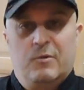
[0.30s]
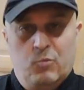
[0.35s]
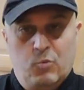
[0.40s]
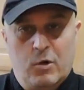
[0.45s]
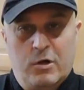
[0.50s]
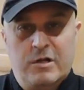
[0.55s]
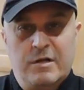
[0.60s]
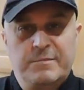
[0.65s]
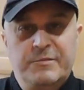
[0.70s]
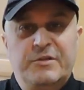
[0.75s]

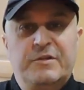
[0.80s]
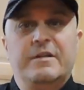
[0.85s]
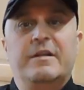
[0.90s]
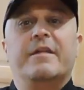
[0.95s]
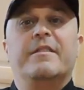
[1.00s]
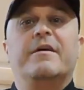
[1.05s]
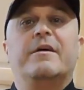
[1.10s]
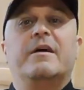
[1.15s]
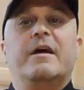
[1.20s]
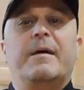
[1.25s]
Welcome to
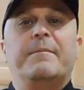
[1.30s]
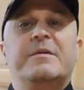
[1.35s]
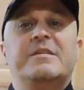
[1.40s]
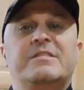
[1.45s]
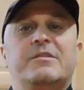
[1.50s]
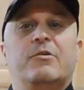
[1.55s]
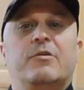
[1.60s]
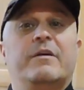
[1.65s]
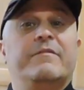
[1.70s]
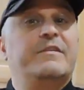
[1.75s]
another
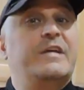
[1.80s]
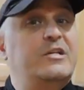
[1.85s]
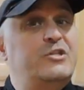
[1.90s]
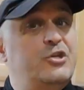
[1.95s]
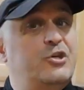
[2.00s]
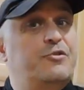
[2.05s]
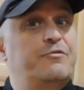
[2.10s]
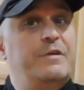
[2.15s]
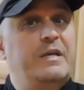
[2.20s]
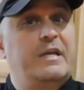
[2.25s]
episode of Get
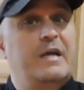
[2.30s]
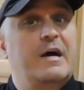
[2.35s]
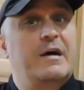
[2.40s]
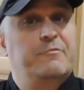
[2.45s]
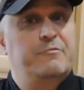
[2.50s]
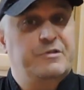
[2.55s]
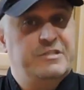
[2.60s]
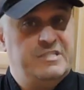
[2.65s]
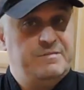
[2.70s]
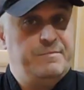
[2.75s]
Your Greek On
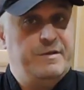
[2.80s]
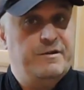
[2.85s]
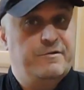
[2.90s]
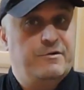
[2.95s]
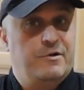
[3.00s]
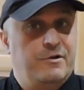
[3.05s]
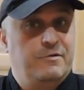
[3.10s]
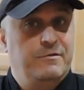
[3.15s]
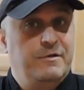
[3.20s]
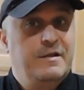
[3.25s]
with
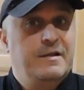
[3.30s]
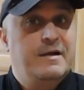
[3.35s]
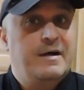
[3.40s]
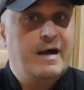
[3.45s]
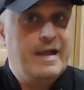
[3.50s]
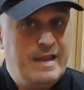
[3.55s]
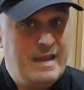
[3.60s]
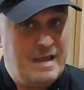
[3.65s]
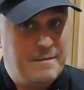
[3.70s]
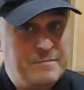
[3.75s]
Spiro.
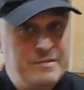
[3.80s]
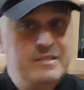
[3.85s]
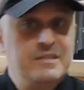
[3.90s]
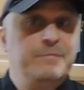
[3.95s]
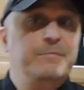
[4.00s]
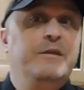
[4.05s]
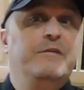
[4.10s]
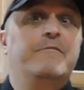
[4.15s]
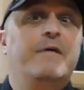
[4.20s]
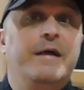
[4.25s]
I happen to
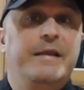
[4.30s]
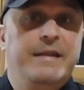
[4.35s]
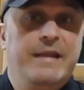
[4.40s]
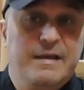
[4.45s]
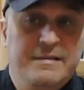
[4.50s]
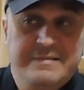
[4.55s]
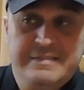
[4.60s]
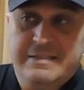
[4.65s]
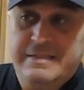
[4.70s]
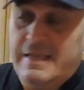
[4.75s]
be right now
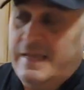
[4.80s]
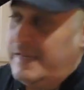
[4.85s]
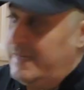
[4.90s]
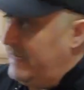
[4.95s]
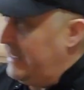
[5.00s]
today